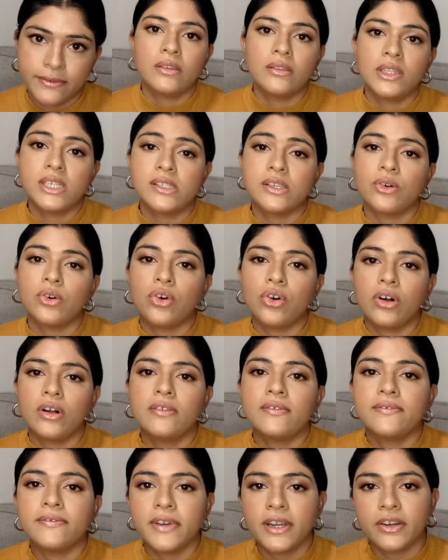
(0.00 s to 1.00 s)
These are
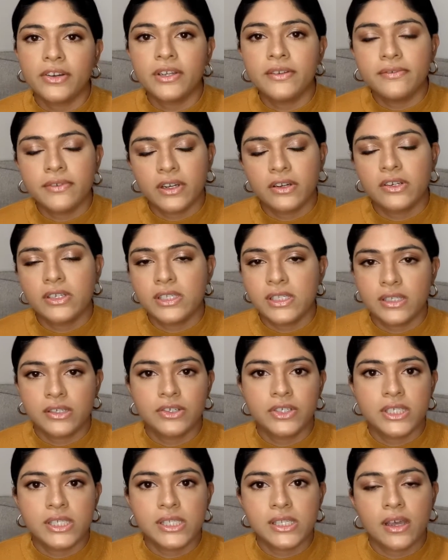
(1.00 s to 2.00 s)
all very, very
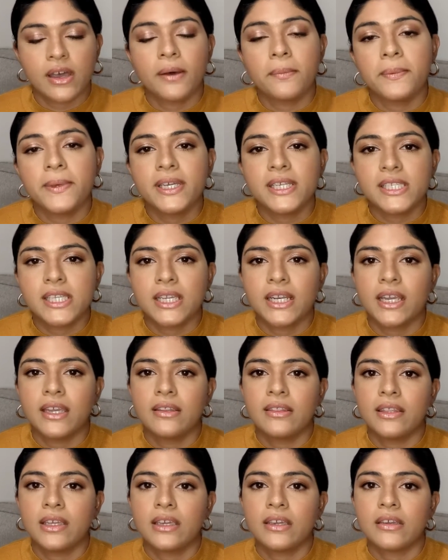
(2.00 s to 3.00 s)
serious topics, and I
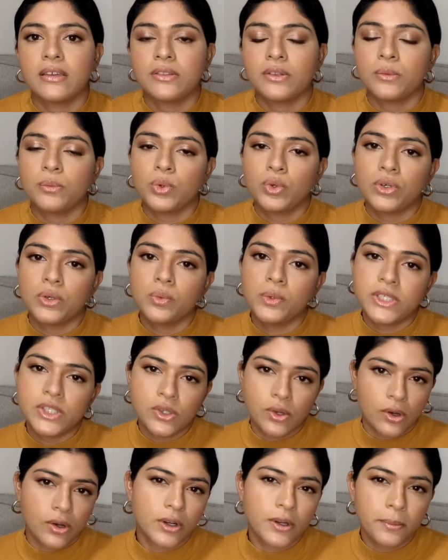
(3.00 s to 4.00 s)
think the more we
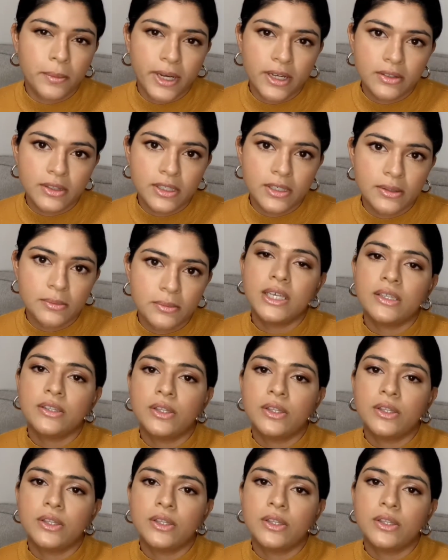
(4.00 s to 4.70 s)
talk about them,